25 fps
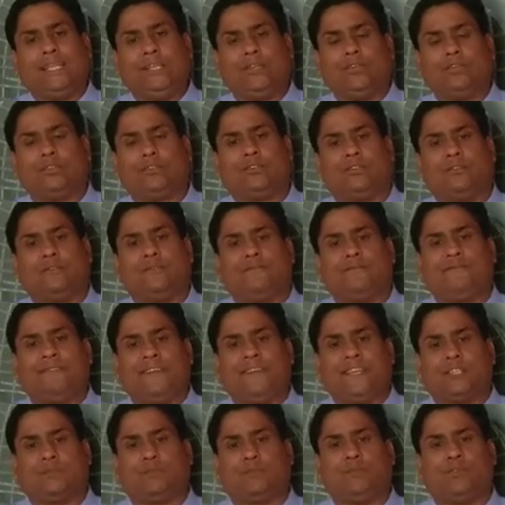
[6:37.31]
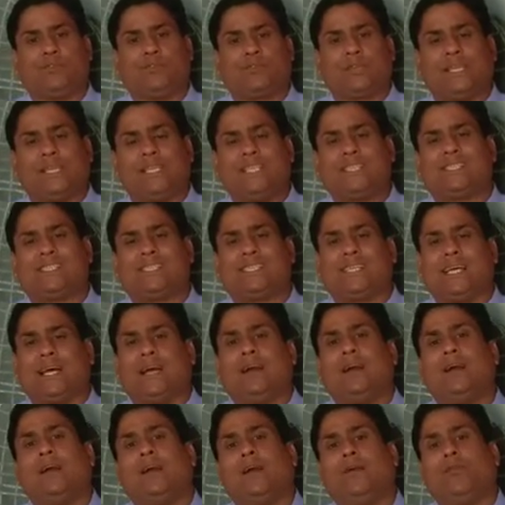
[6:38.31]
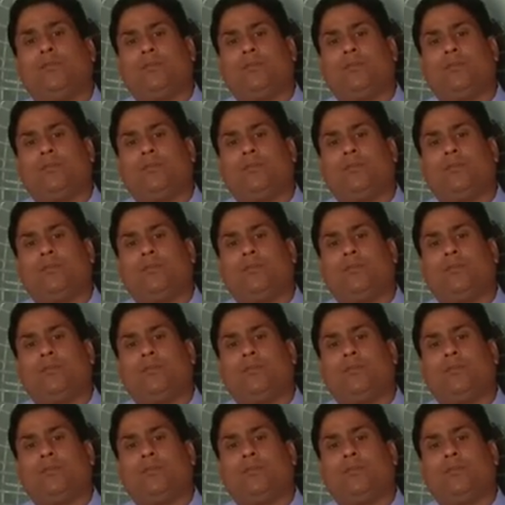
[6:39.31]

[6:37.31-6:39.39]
YouTube, Facebook, Insta,